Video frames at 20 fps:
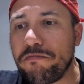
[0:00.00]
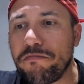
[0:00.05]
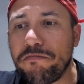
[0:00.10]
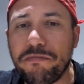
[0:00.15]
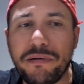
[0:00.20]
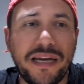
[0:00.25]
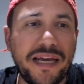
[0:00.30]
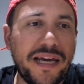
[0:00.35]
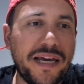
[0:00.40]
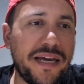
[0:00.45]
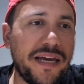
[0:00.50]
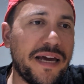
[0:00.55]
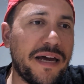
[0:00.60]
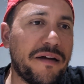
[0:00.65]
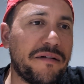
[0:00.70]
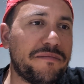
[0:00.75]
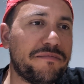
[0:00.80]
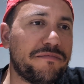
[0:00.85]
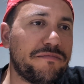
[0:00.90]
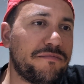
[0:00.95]

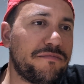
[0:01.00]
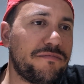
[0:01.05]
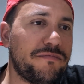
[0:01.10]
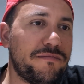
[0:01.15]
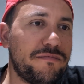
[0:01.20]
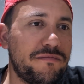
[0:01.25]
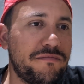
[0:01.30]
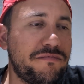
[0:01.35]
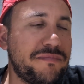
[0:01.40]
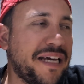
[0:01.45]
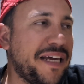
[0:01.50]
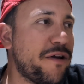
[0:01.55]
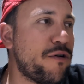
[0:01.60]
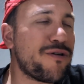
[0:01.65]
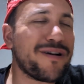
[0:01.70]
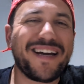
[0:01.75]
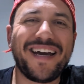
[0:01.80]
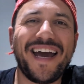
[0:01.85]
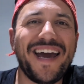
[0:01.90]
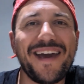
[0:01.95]
play an
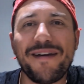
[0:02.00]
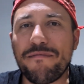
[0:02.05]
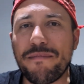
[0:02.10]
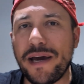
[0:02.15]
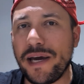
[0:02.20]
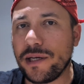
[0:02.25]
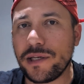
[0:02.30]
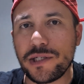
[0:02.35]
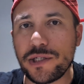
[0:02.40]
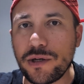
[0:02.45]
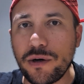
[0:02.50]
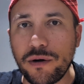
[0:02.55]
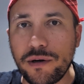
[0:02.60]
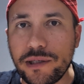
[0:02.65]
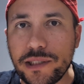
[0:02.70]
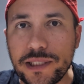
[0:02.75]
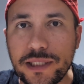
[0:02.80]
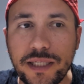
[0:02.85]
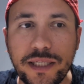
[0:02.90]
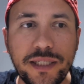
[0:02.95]
okay match,
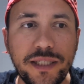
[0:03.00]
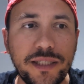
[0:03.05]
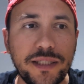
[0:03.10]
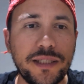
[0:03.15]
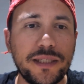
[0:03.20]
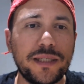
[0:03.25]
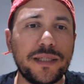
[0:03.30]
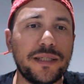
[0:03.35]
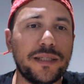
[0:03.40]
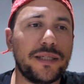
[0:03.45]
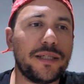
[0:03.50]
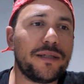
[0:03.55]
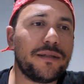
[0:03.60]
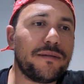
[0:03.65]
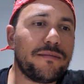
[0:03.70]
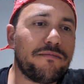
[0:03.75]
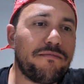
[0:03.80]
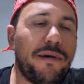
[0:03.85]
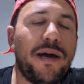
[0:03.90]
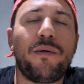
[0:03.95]
honestly,
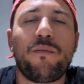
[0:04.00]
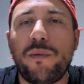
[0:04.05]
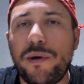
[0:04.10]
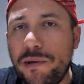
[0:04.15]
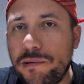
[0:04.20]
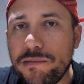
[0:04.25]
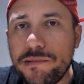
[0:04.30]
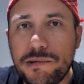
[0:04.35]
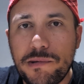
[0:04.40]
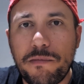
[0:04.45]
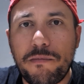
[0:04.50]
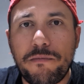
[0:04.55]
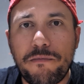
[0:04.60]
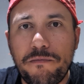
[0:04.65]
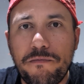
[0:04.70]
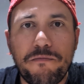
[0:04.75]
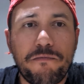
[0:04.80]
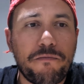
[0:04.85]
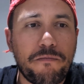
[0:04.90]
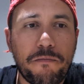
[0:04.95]
and wins.
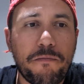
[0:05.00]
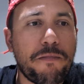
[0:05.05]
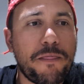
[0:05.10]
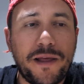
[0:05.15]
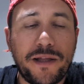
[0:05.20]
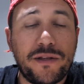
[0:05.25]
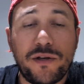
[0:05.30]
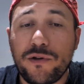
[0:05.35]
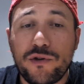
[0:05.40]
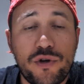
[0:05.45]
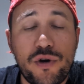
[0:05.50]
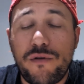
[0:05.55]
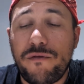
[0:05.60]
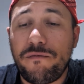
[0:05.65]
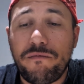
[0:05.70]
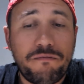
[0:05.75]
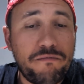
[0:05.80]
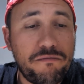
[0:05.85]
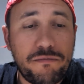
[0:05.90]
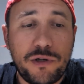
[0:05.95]
Deserve
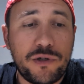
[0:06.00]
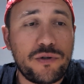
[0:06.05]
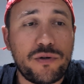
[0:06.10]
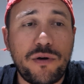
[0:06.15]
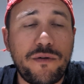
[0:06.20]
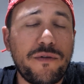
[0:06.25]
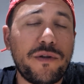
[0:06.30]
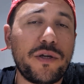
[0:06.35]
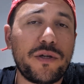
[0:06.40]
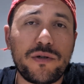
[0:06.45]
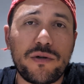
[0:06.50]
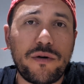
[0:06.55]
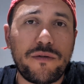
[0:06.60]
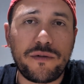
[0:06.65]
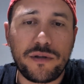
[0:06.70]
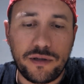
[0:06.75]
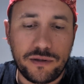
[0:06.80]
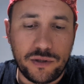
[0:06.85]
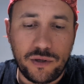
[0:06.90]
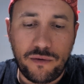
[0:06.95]

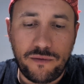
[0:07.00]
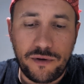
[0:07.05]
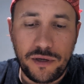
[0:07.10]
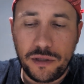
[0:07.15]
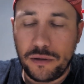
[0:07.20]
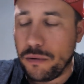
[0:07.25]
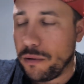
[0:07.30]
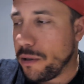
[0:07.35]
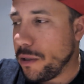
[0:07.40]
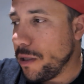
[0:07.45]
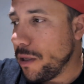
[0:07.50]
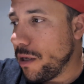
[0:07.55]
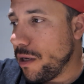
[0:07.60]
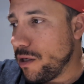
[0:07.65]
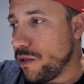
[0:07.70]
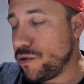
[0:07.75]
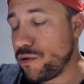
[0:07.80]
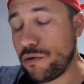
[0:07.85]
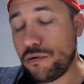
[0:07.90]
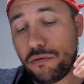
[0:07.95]
victory.
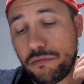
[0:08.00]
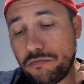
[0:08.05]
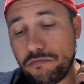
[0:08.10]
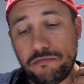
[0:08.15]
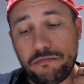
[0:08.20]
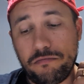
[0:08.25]
So